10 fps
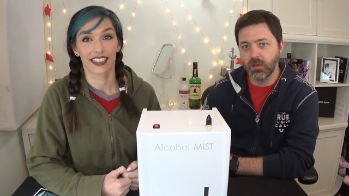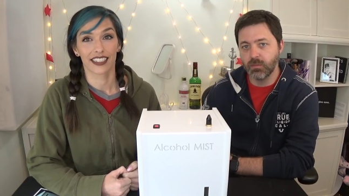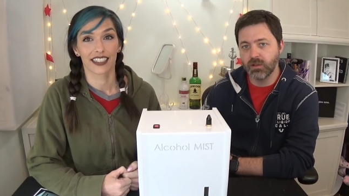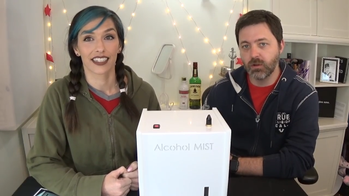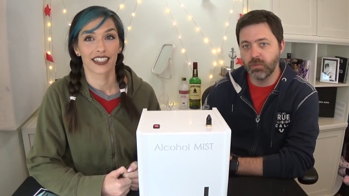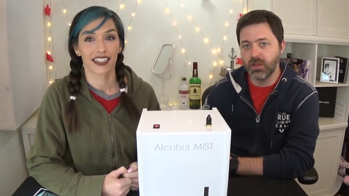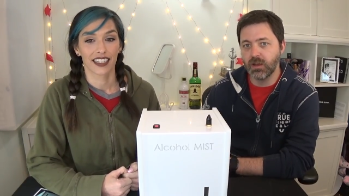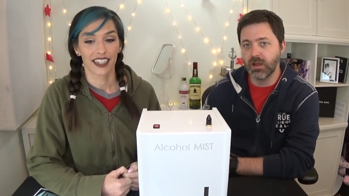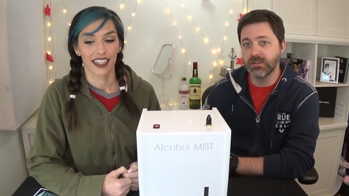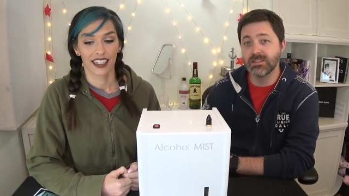Speaker 1: them a little
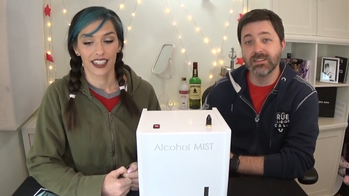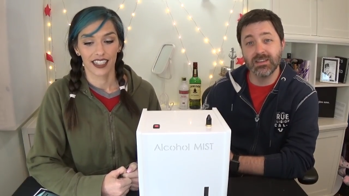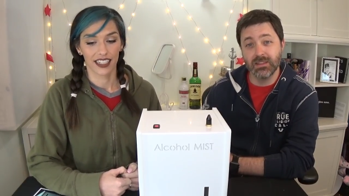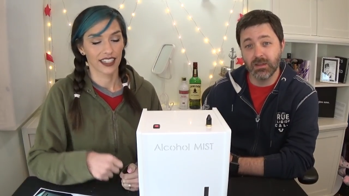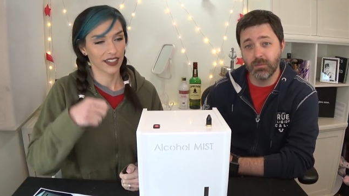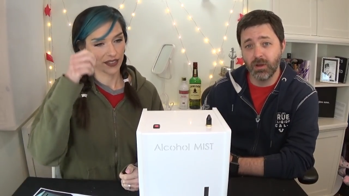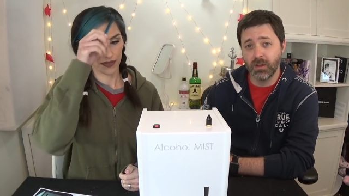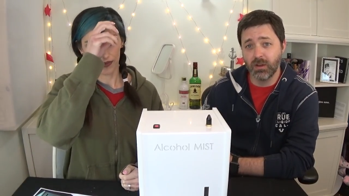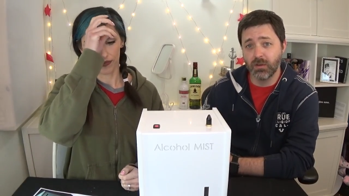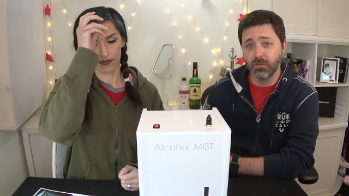bit, I'd seen them
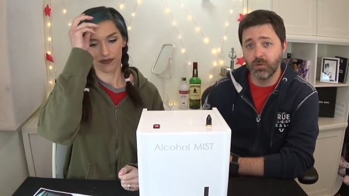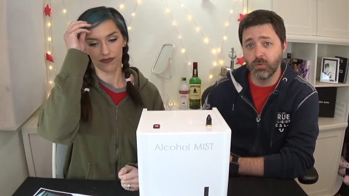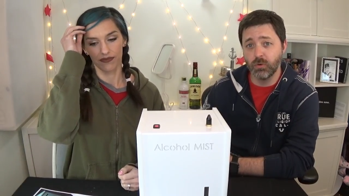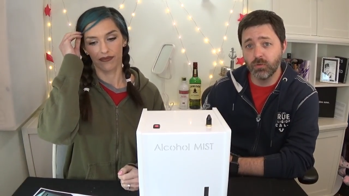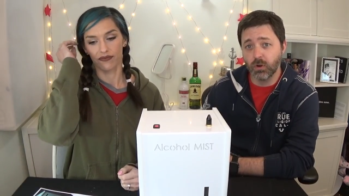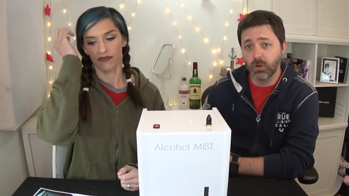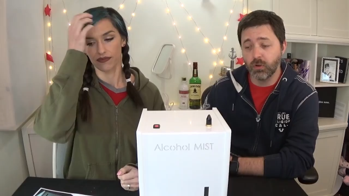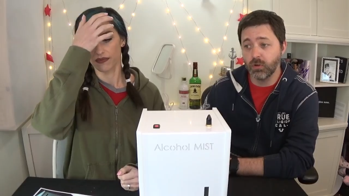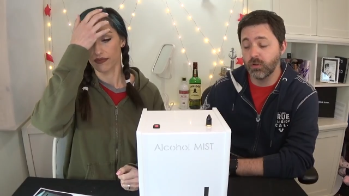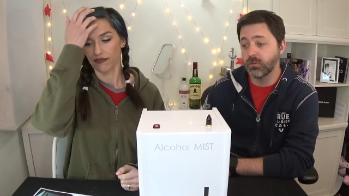on a few news
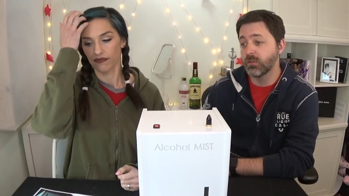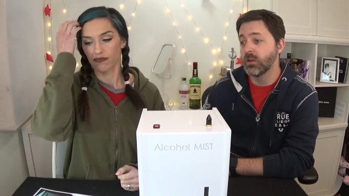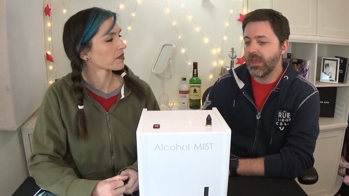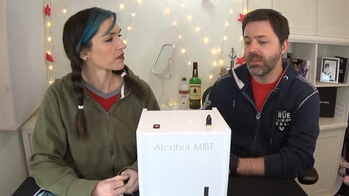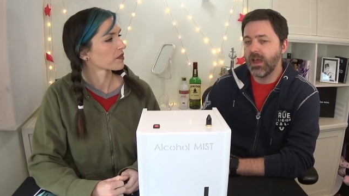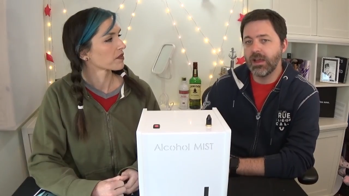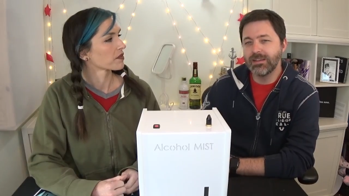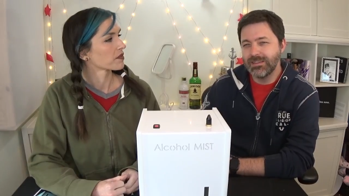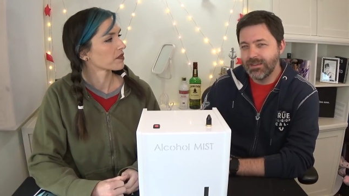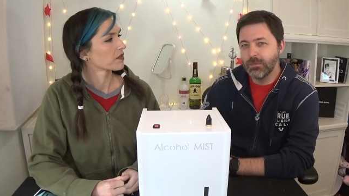articles, and the
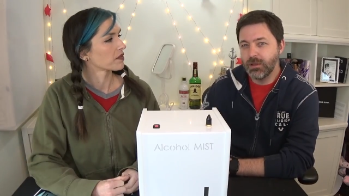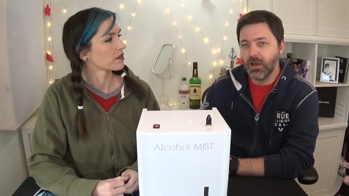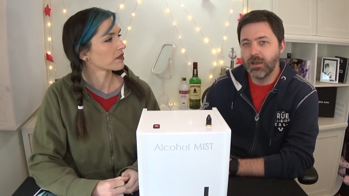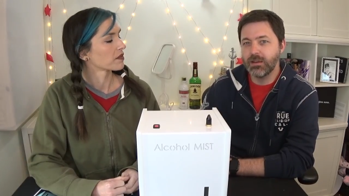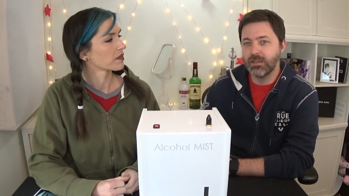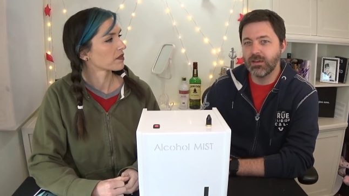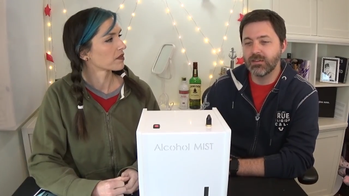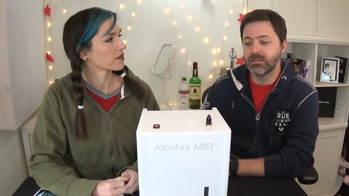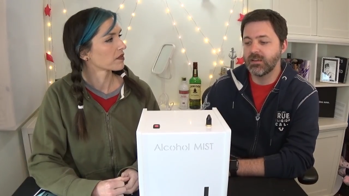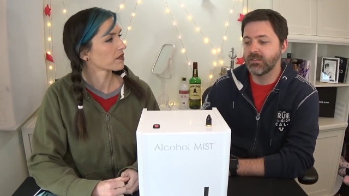idea behind
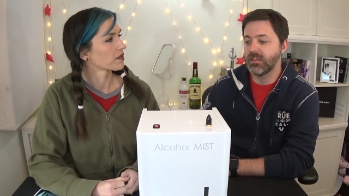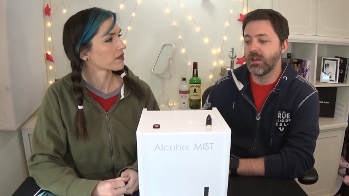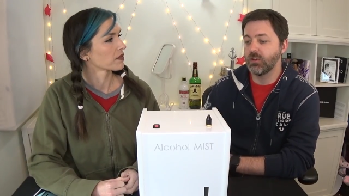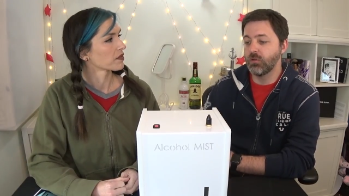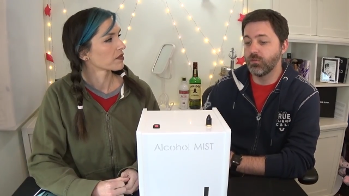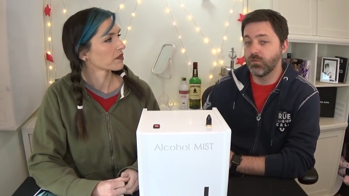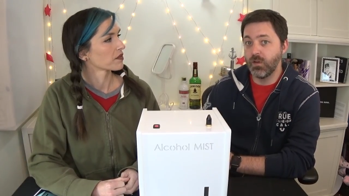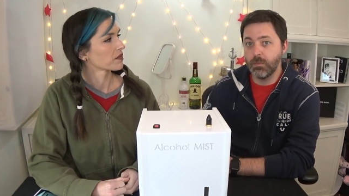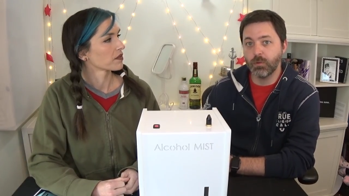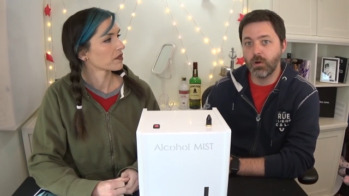this is that you
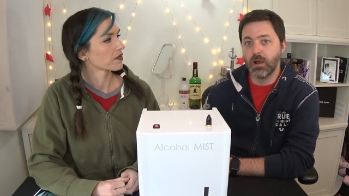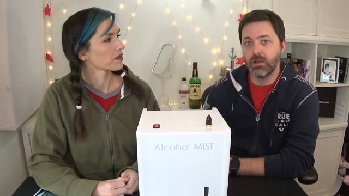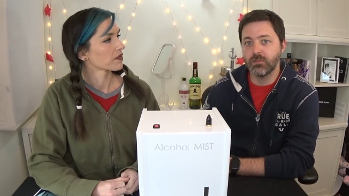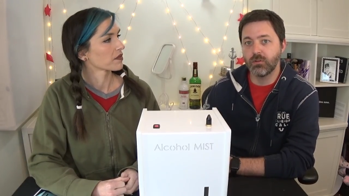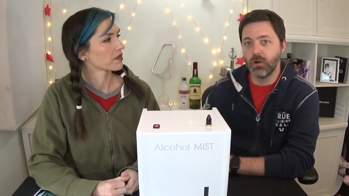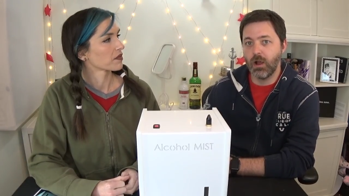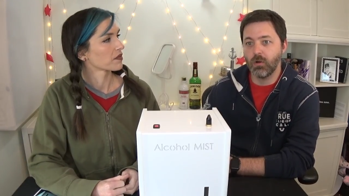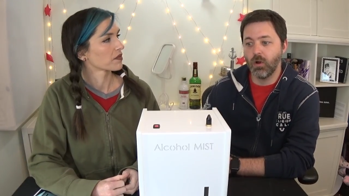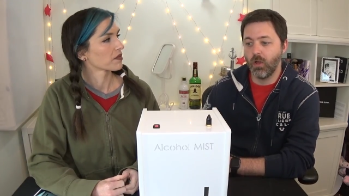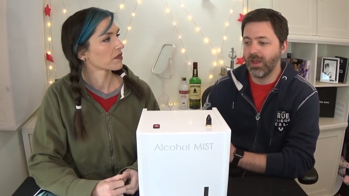vaporize your
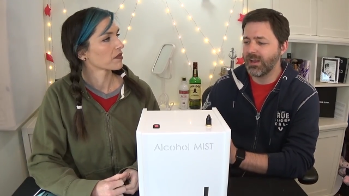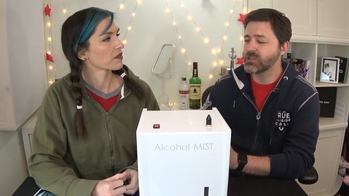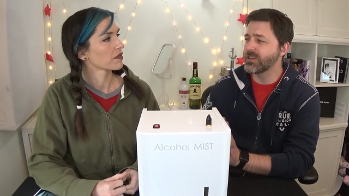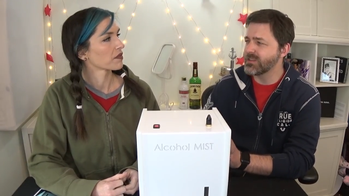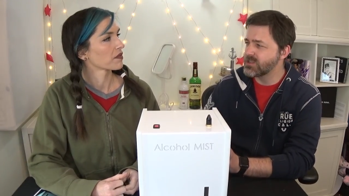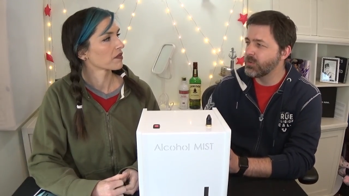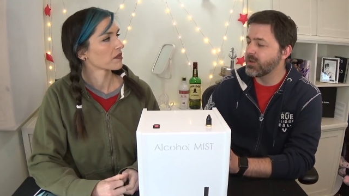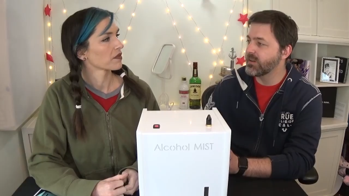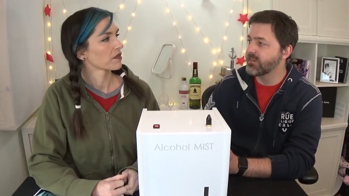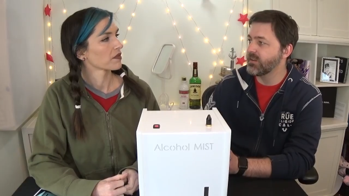alcohol. And actually, this new
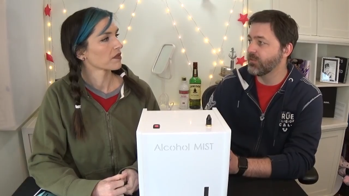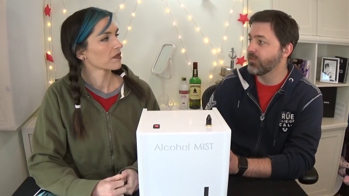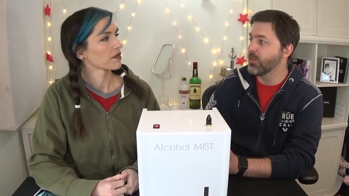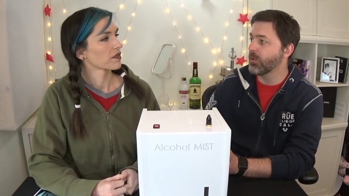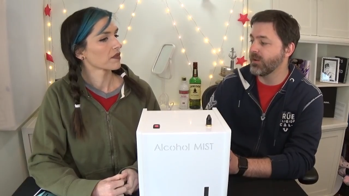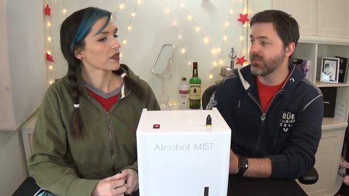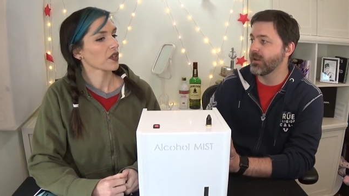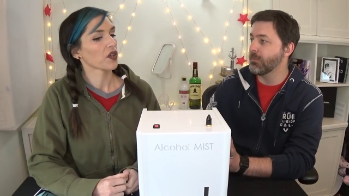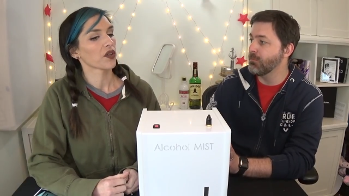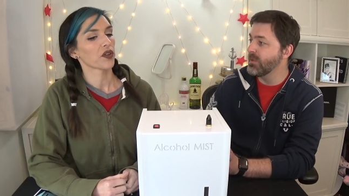one, it doesn't even vaporize it,
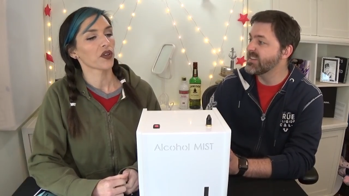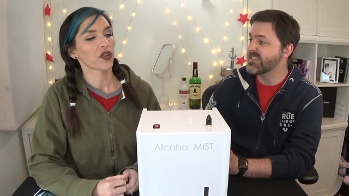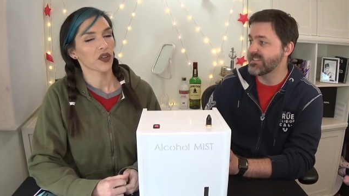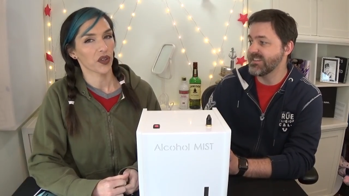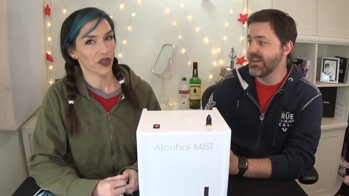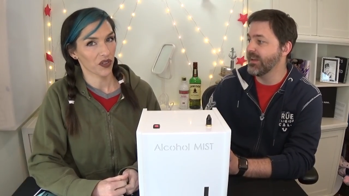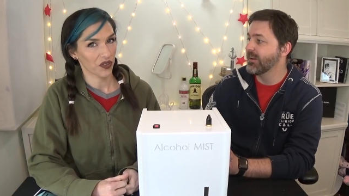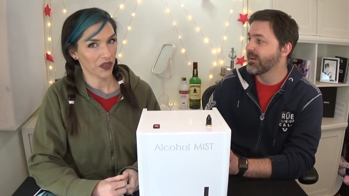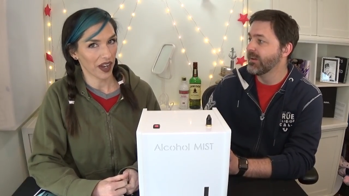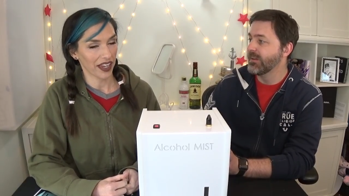it mists it.
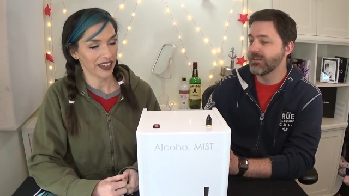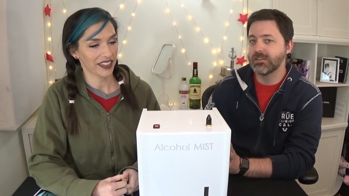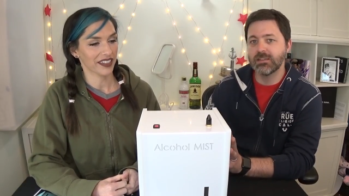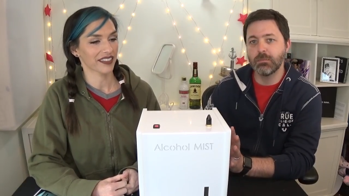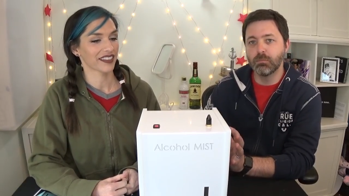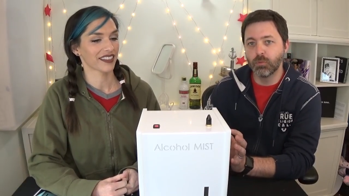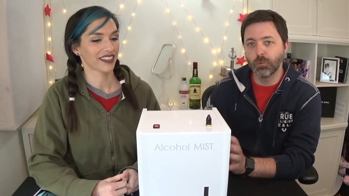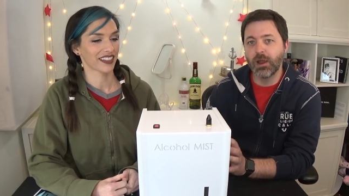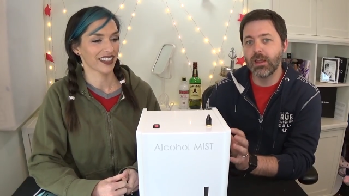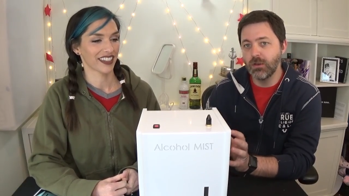Right. This is the
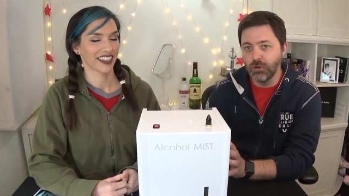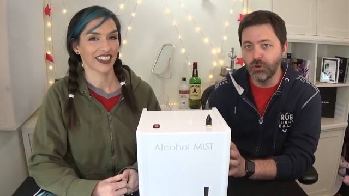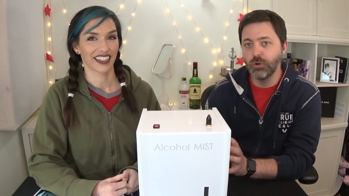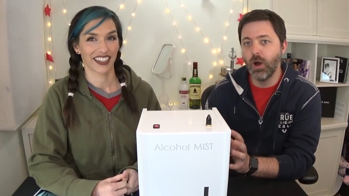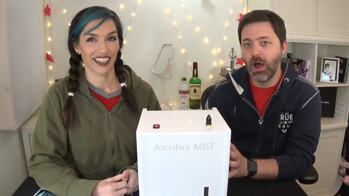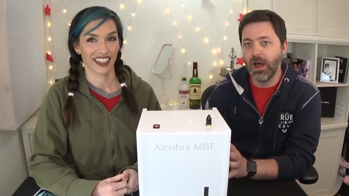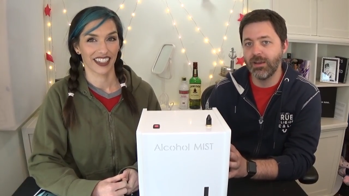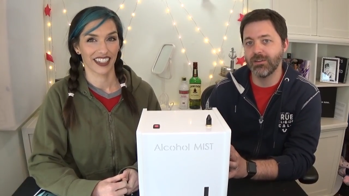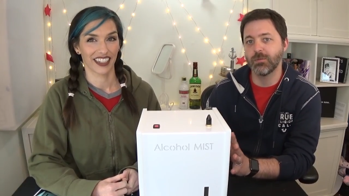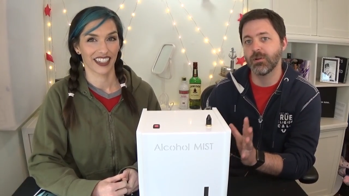brand new
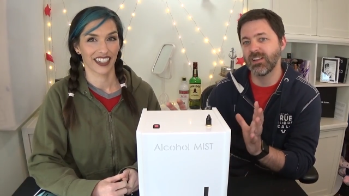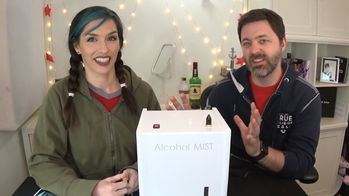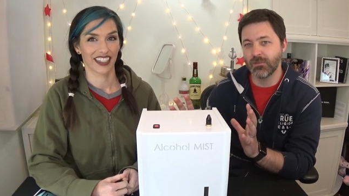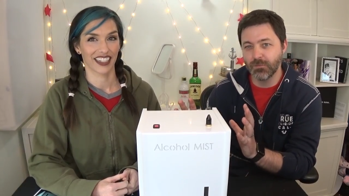hotness. We are like the